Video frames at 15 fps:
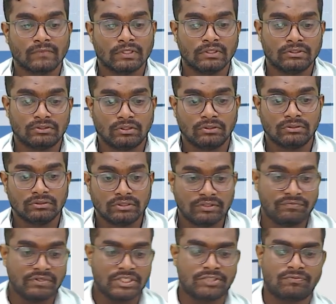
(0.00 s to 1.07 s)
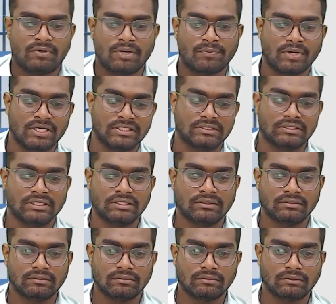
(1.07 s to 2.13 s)
So the first formula is the
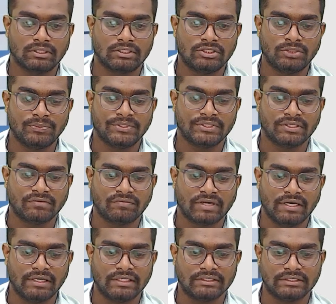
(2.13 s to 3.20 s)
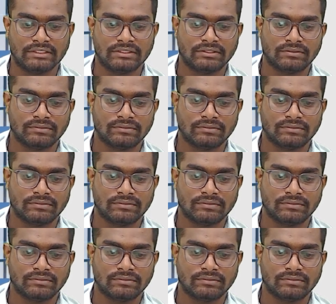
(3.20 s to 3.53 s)
estimation of current assets.